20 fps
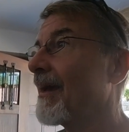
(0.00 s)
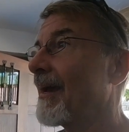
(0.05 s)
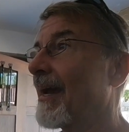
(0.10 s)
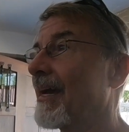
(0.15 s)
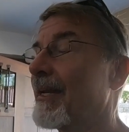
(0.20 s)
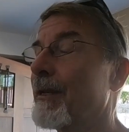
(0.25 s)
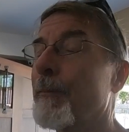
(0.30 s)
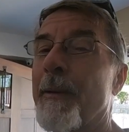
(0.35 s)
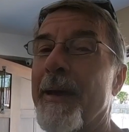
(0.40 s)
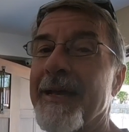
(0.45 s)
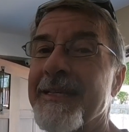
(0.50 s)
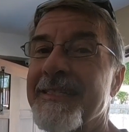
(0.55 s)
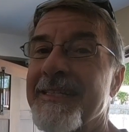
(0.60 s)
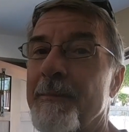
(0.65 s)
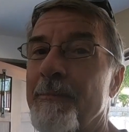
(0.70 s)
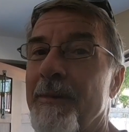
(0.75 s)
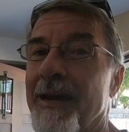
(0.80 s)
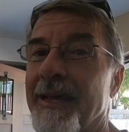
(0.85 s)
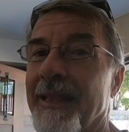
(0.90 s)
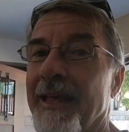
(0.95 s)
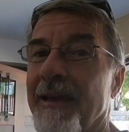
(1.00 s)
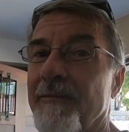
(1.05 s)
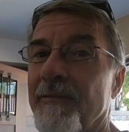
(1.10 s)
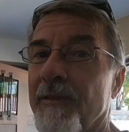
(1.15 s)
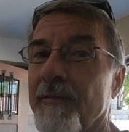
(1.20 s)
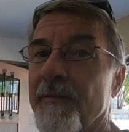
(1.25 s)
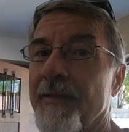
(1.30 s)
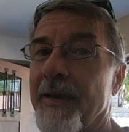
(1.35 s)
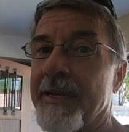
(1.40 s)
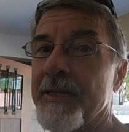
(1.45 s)
It depends on my
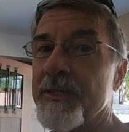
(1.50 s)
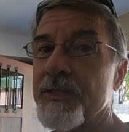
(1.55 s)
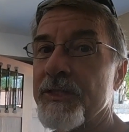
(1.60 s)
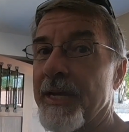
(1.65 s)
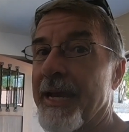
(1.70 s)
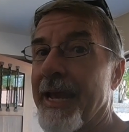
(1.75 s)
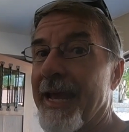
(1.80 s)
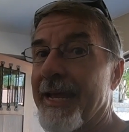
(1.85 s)
level of energy,